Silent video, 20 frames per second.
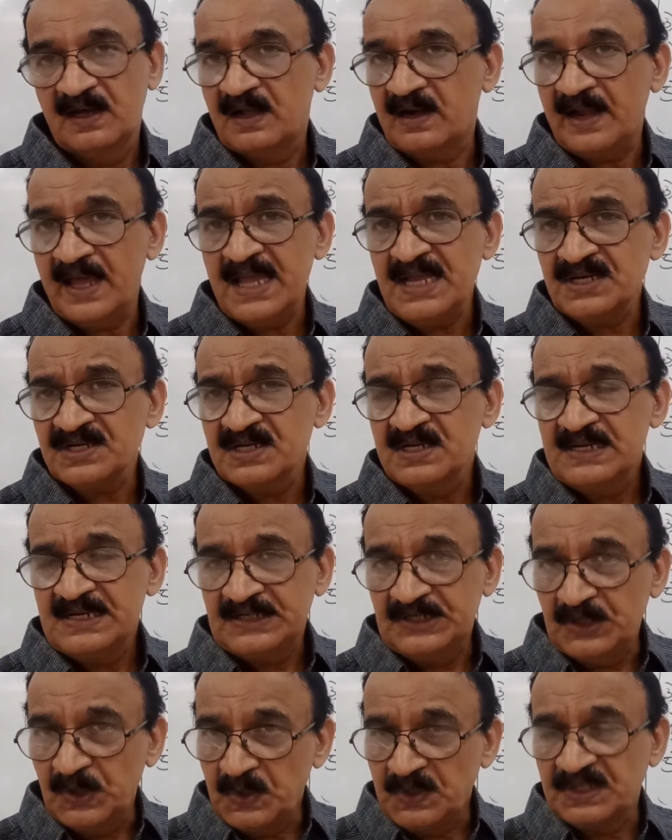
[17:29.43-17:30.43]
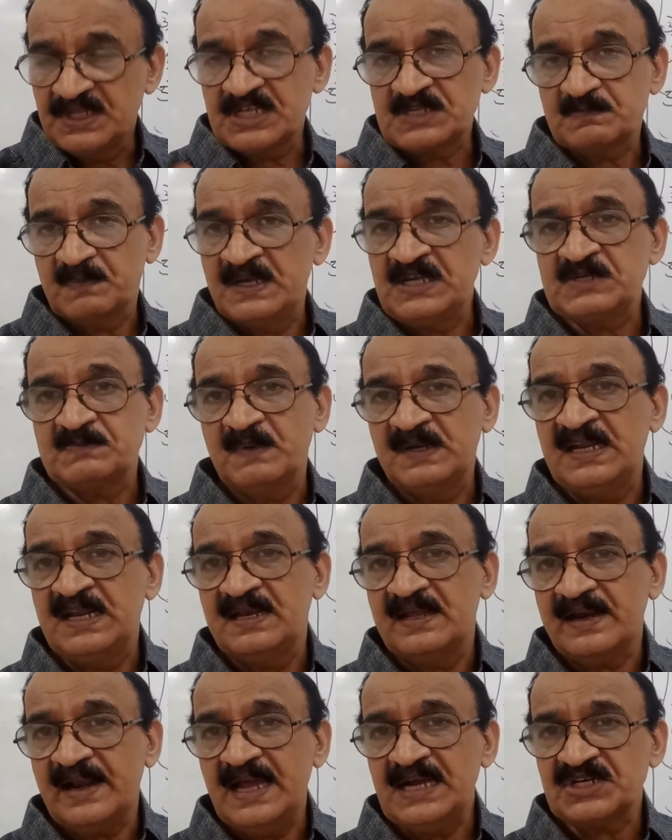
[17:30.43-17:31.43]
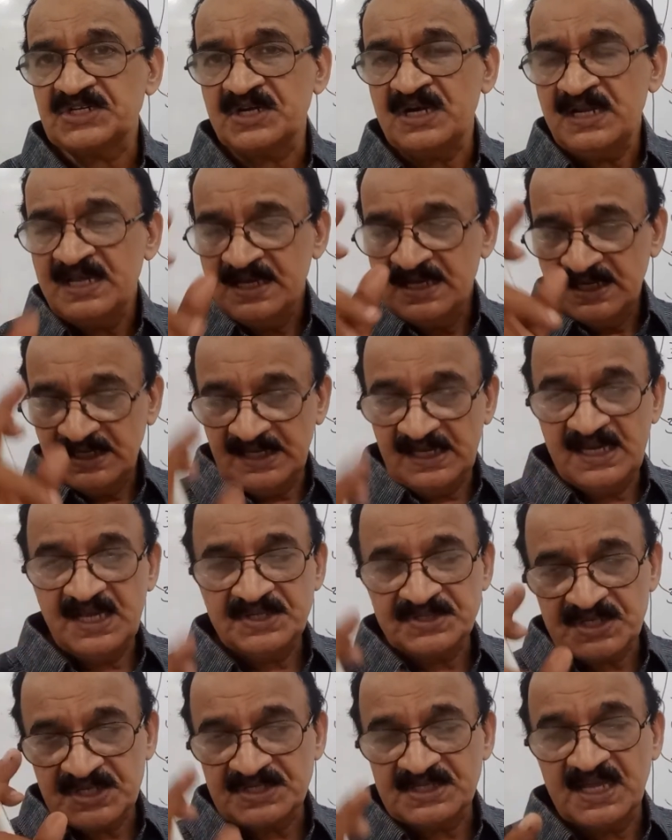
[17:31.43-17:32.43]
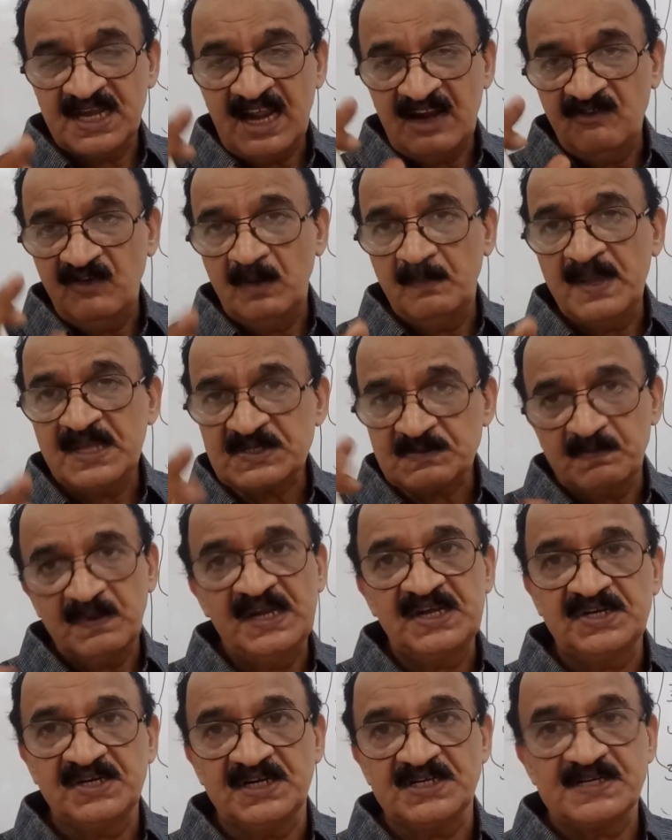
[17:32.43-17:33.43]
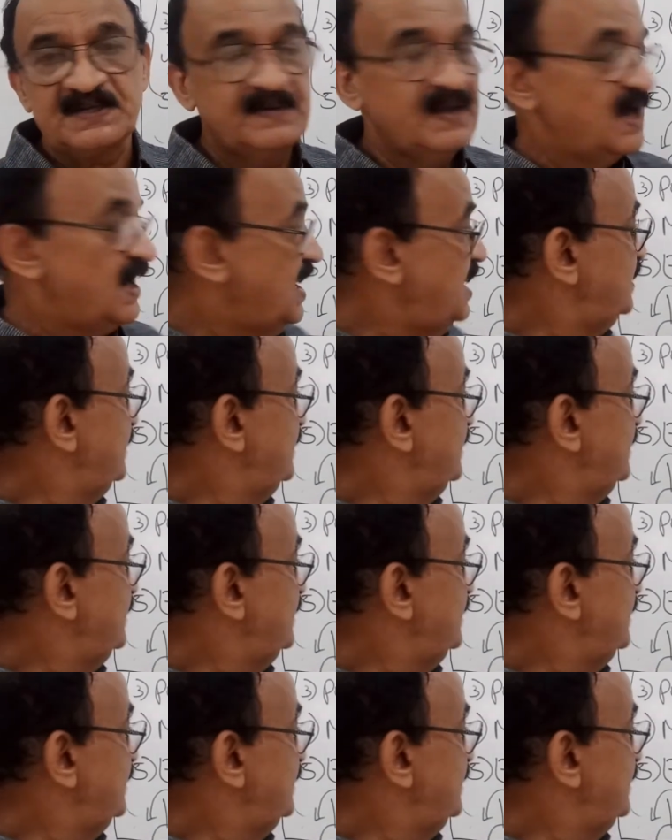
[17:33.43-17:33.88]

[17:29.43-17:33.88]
Right? Due to the spin-spin interaction, each signal will be splitted.